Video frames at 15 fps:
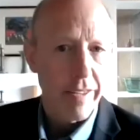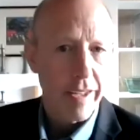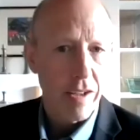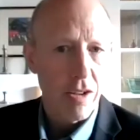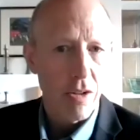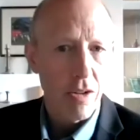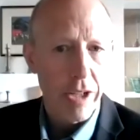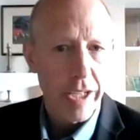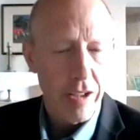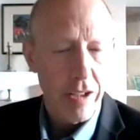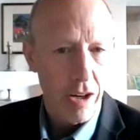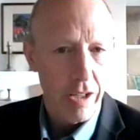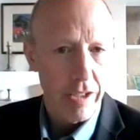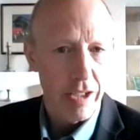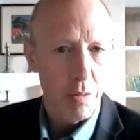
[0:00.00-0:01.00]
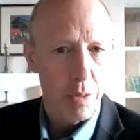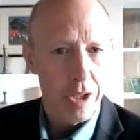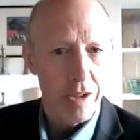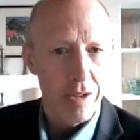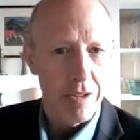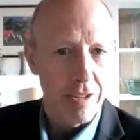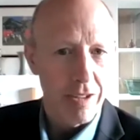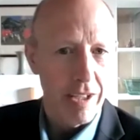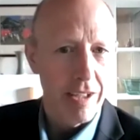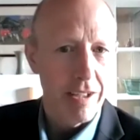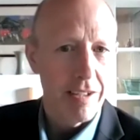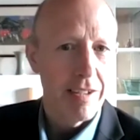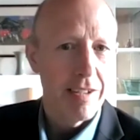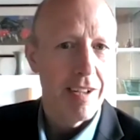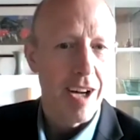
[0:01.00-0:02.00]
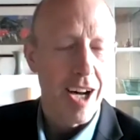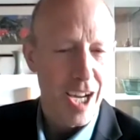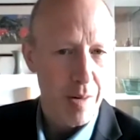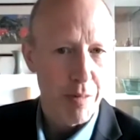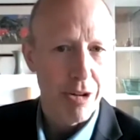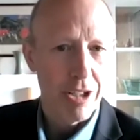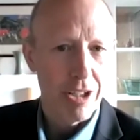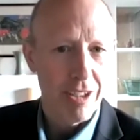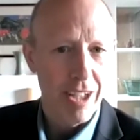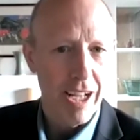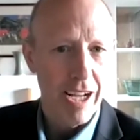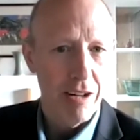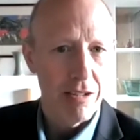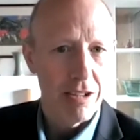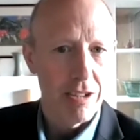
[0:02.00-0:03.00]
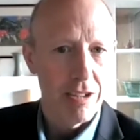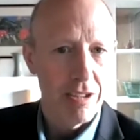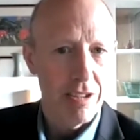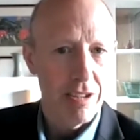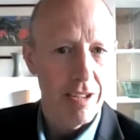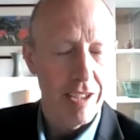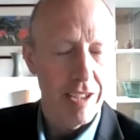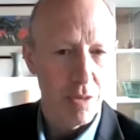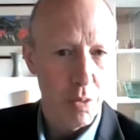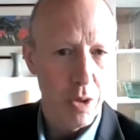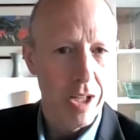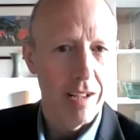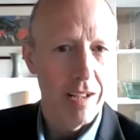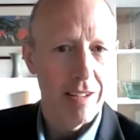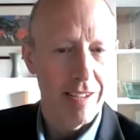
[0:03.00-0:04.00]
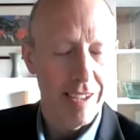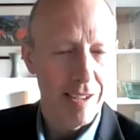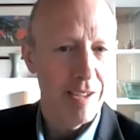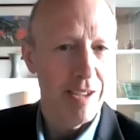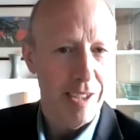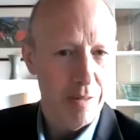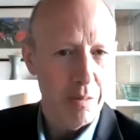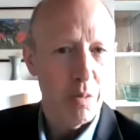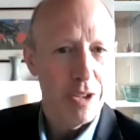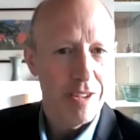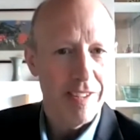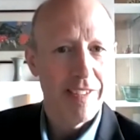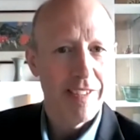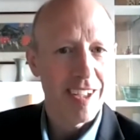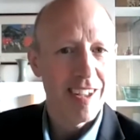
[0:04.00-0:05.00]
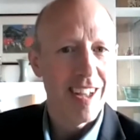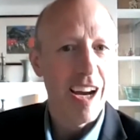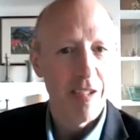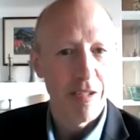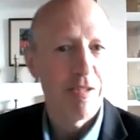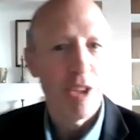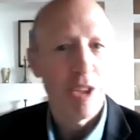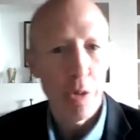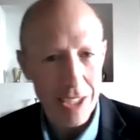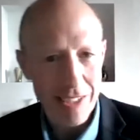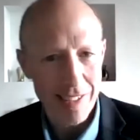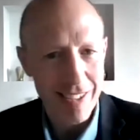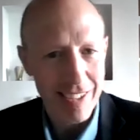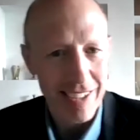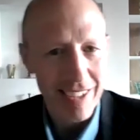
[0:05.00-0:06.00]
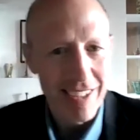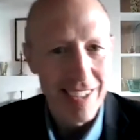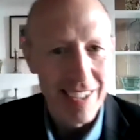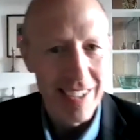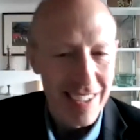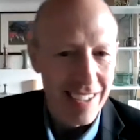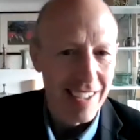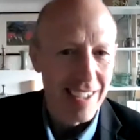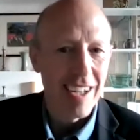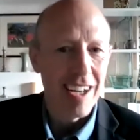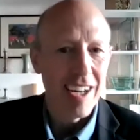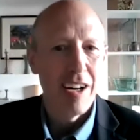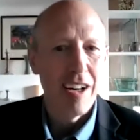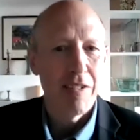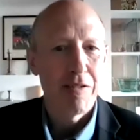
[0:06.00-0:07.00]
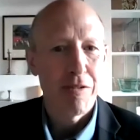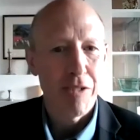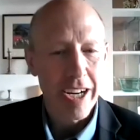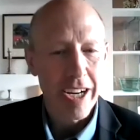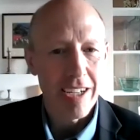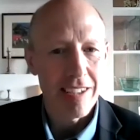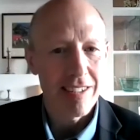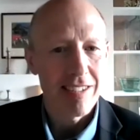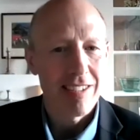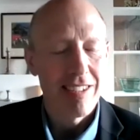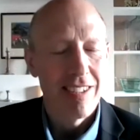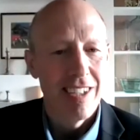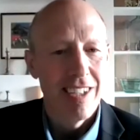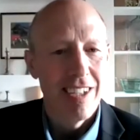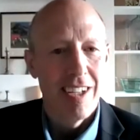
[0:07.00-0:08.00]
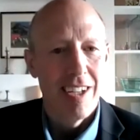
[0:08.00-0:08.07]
and I think you hit on it when you said hybrid cloud as well within the cloud fluency phrase,